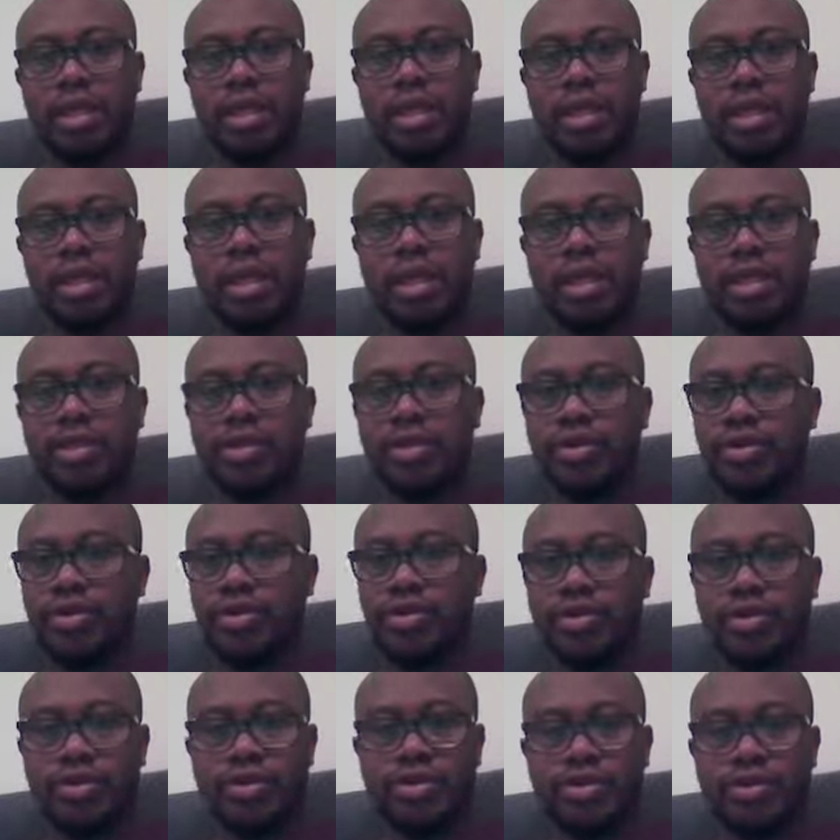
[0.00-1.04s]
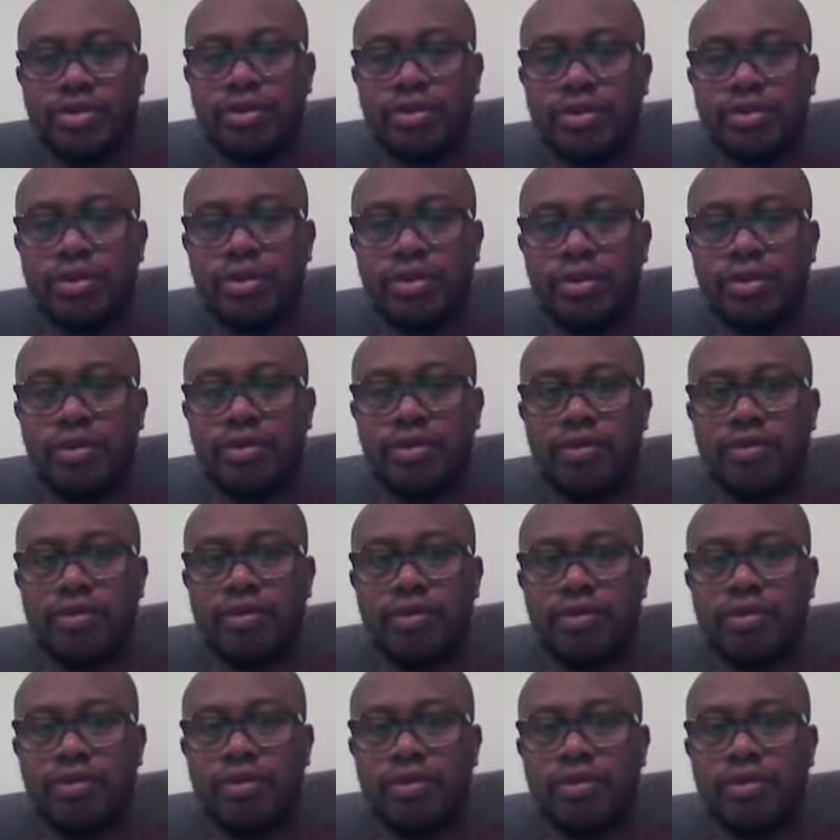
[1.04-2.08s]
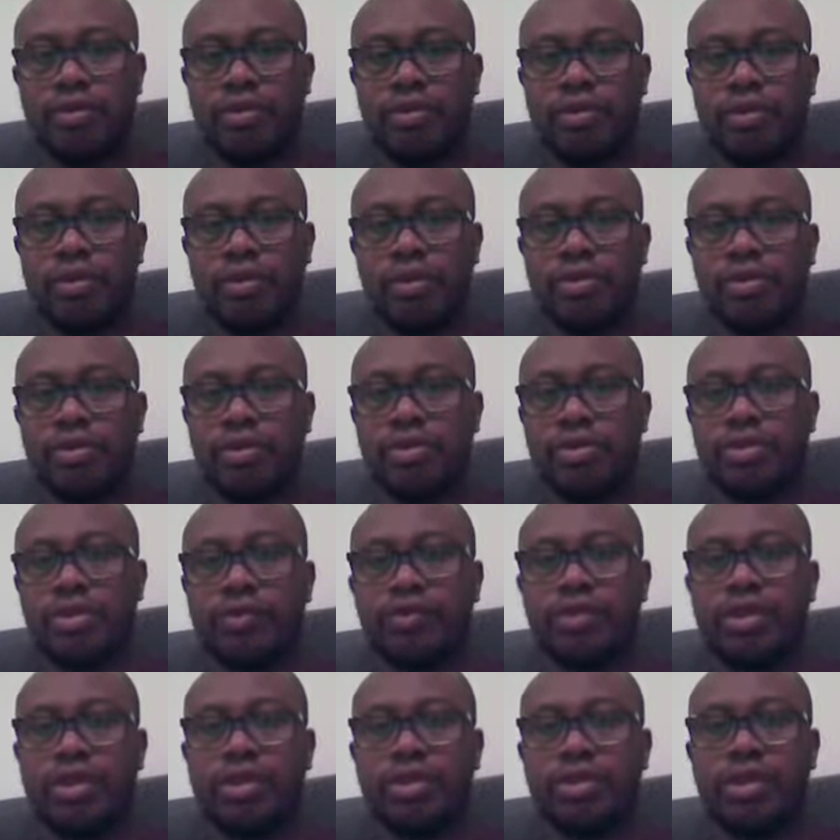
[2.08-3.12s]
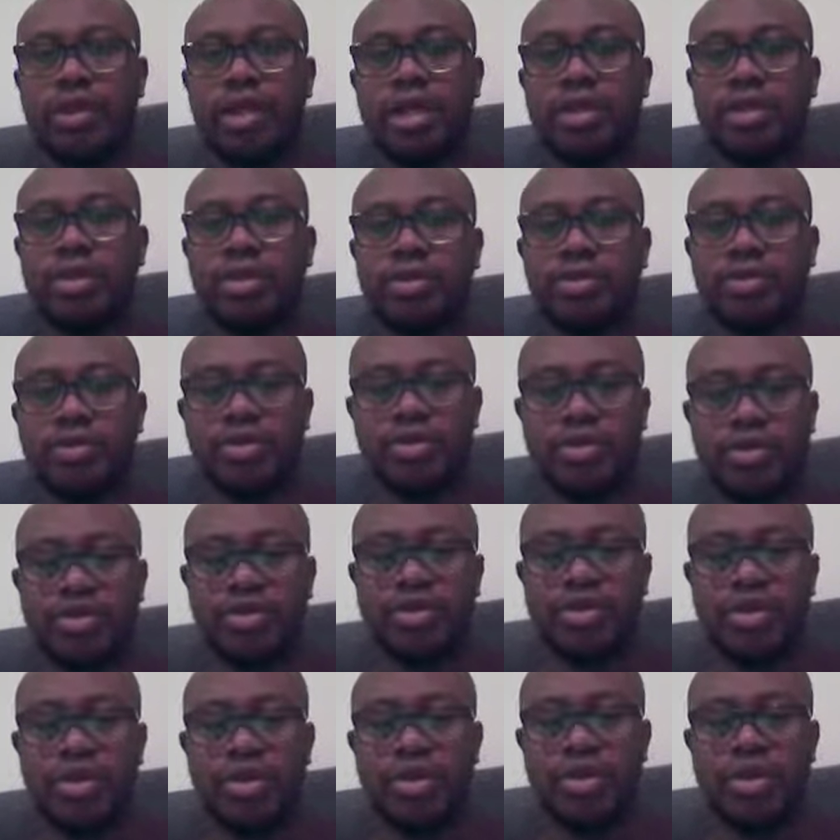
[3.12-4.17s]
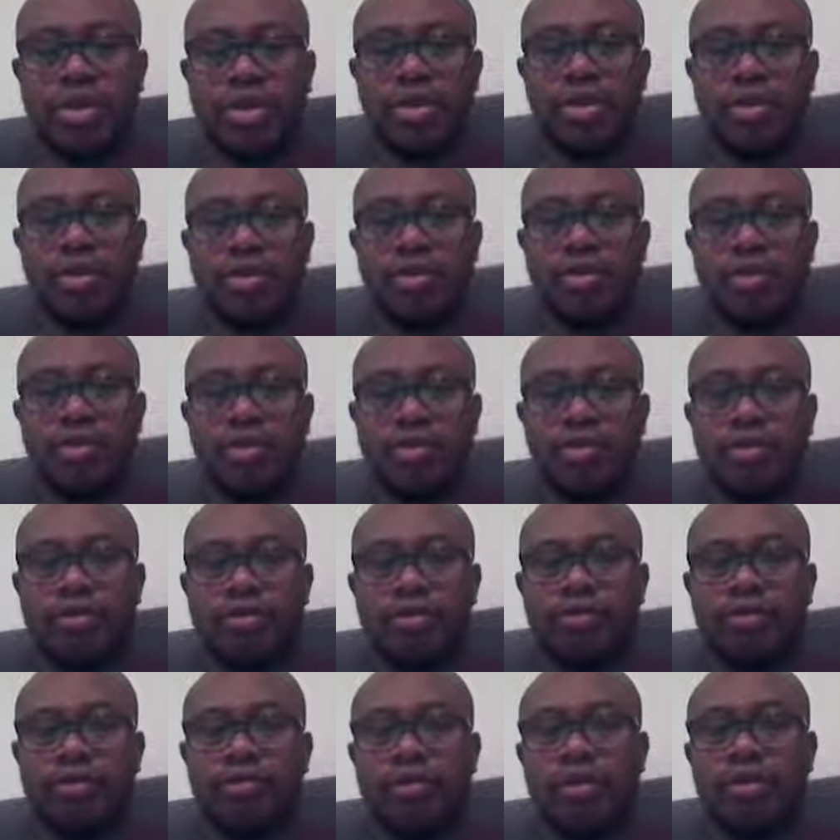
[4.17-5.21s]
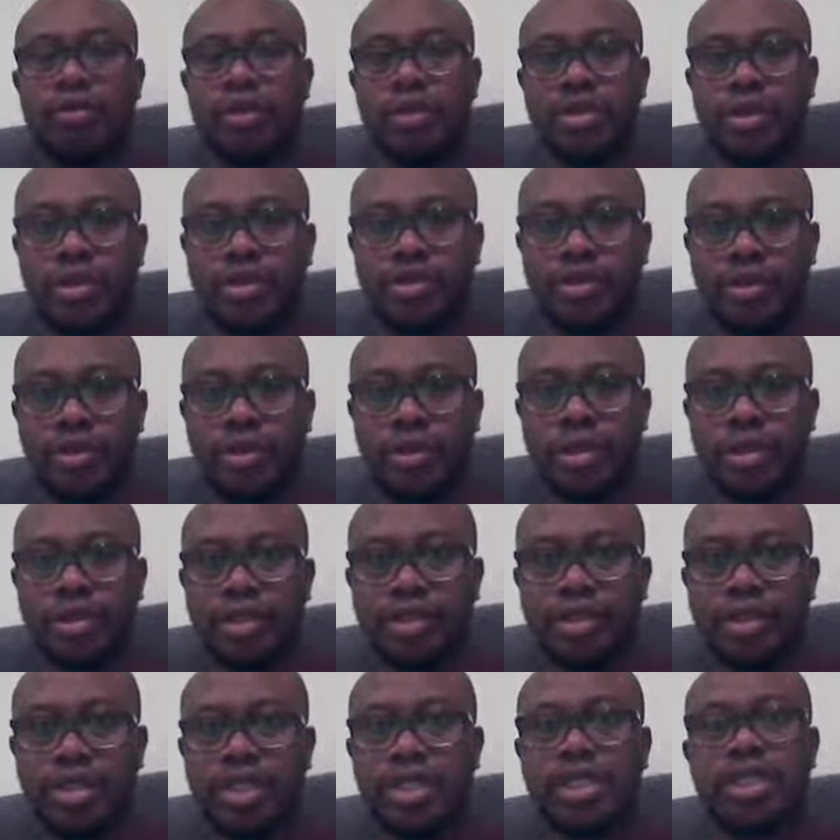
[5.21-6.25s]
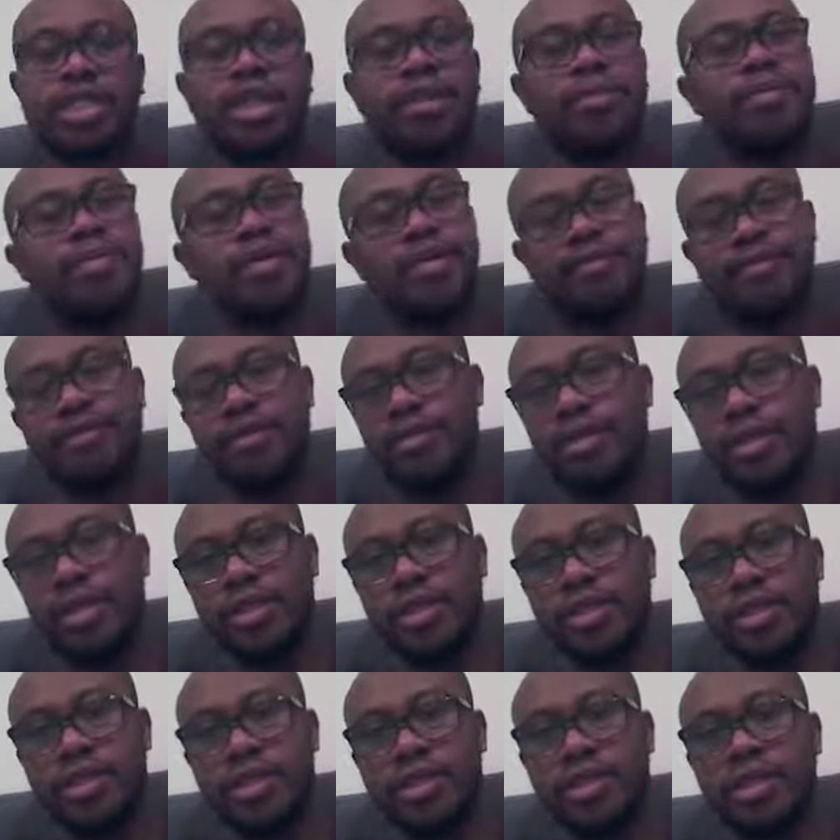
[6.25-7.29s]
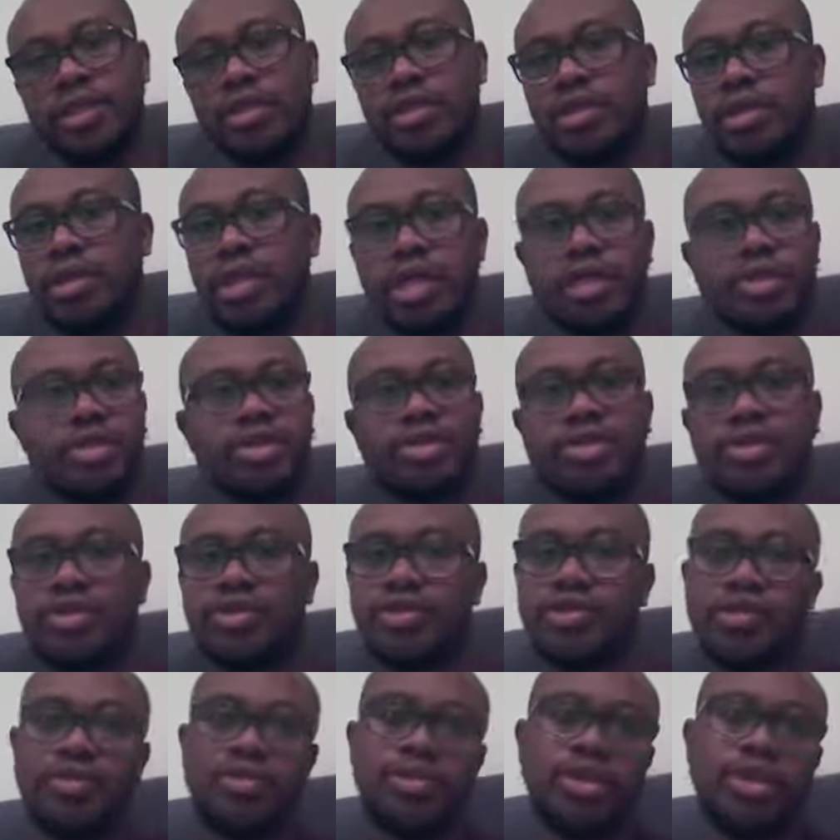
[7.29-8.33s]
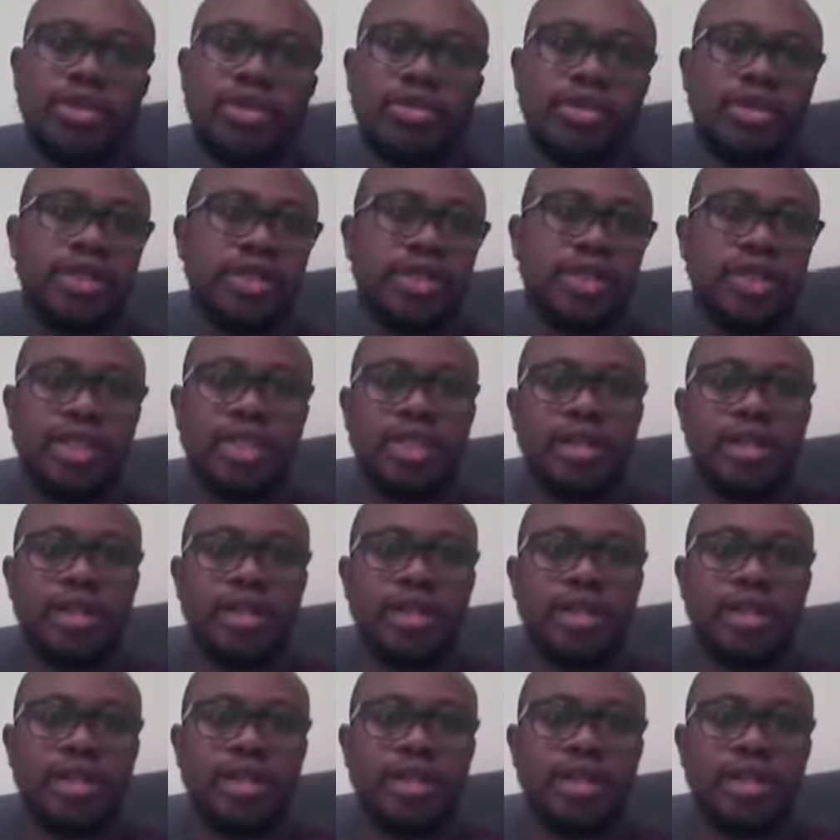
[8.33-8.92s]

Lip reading: are used, they are used for monitoring system performance. They're just used to monitor the system